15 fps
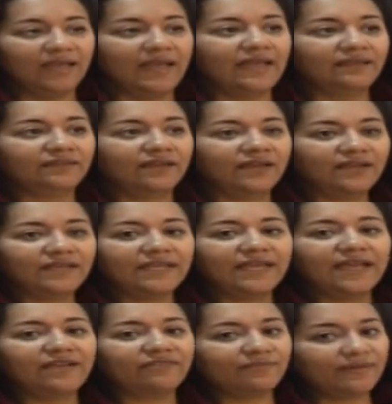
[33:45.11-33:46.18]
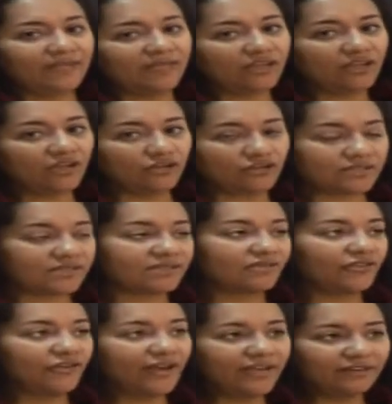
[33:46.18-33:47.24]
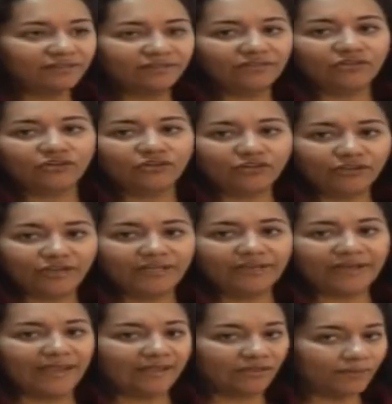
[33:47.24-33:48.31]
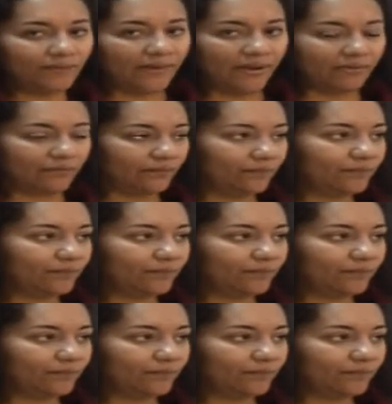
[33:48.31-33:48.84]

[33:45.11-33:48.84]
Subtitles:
And algae have many colors, red, green, and brown.